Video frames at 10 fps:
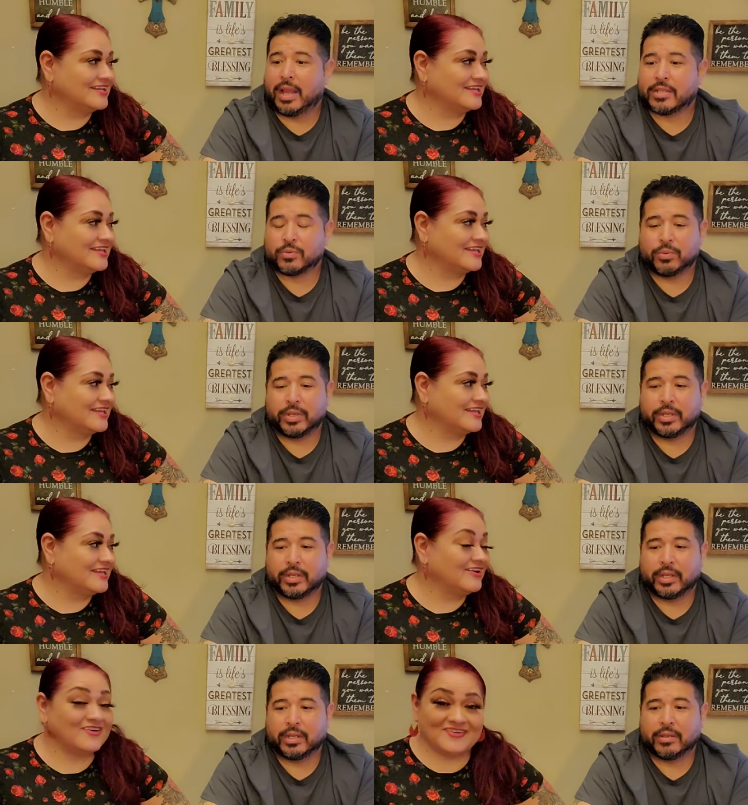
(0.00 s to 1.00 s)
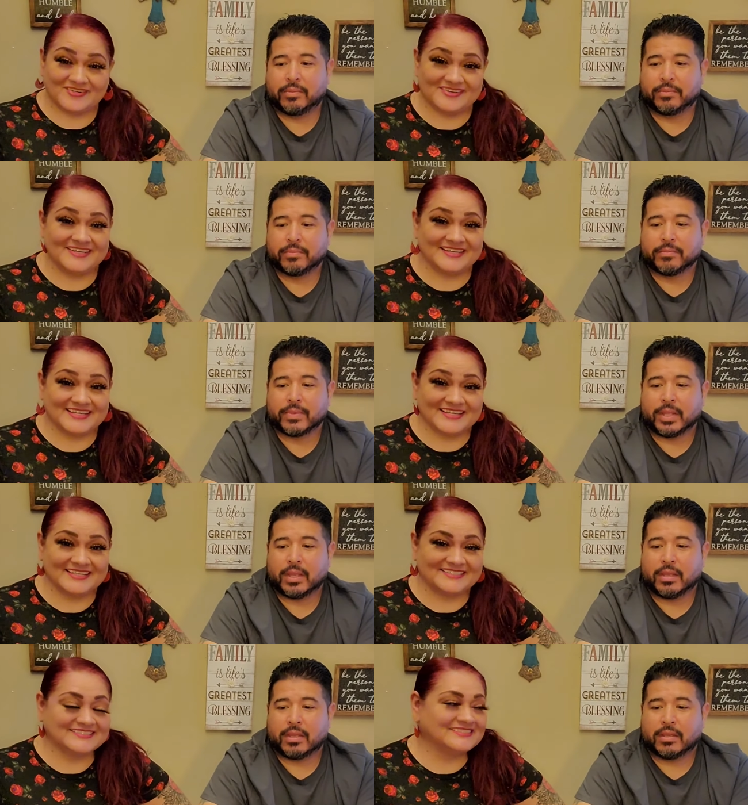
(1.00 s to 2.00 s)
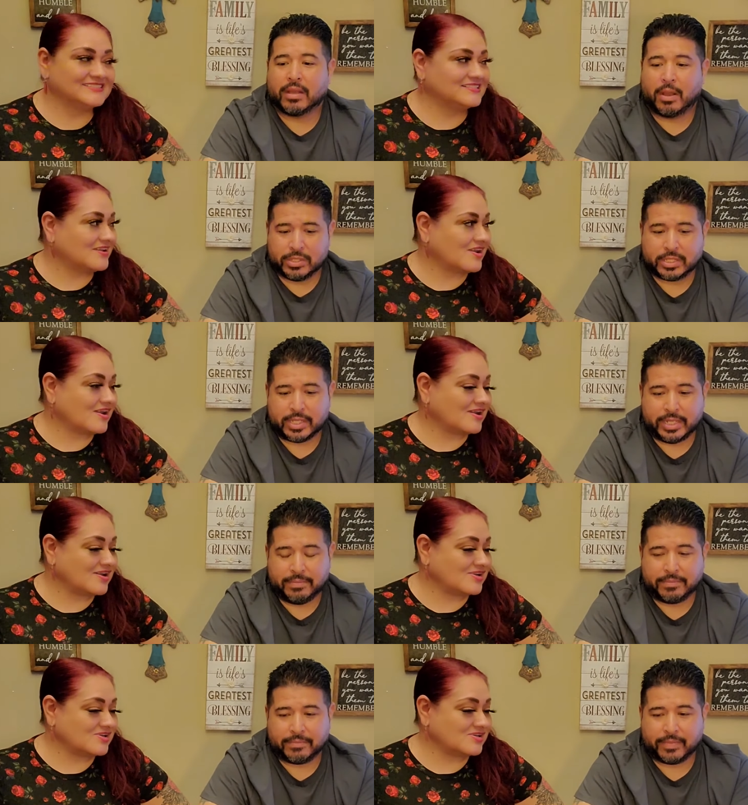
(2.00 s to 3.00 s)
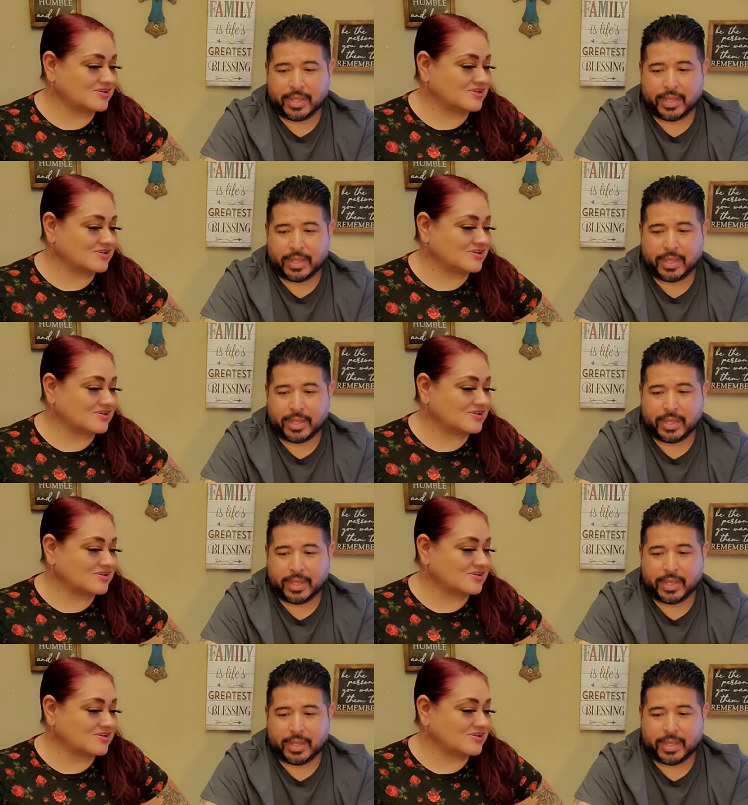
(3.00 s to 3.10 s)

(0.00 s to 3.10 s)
Speaker 1: Last one. Um, uh, I was asleep